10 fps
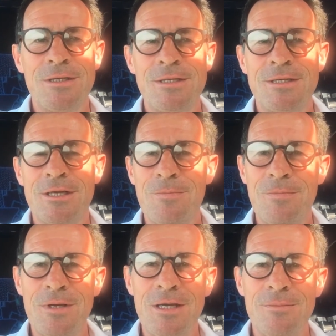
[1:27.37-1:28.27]

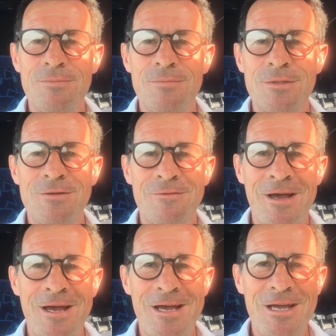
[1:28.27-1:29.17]
sunbeams
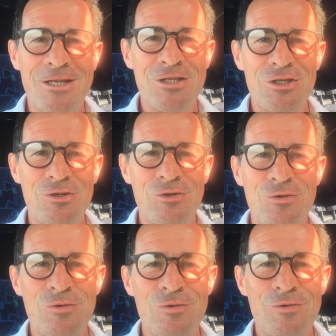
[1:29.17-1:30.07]
find
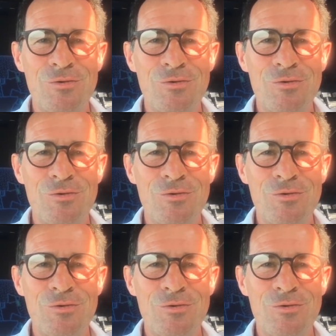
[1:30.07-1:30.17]
you.